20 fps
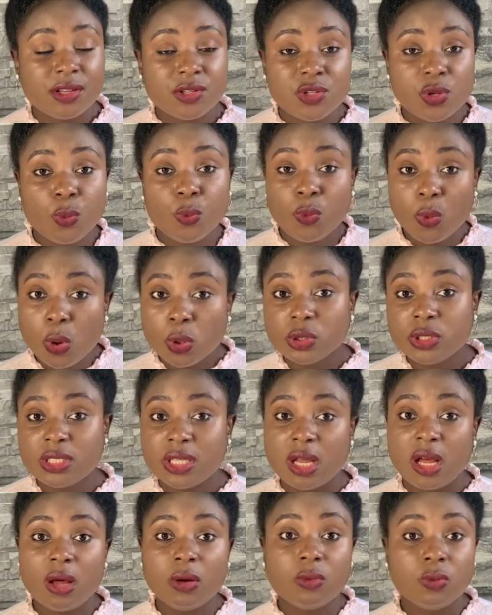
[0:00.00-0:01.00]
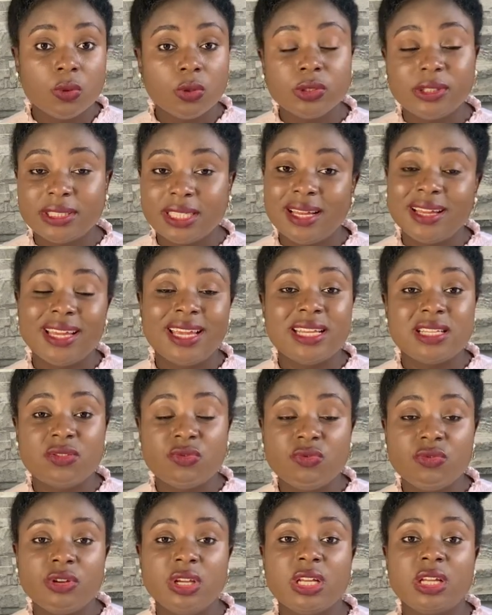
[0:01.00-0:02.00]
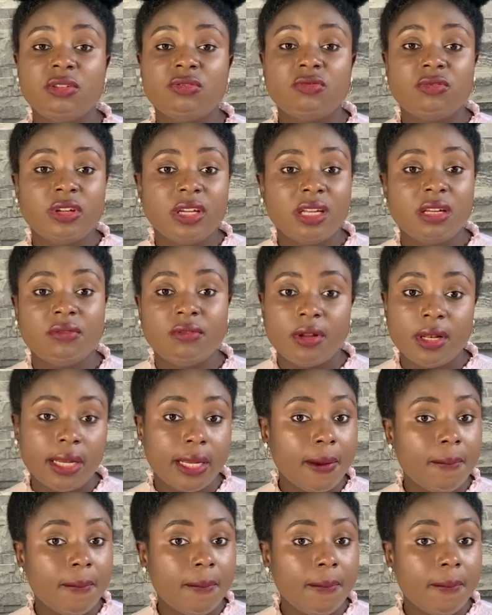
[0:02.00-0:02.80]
so water water is really really really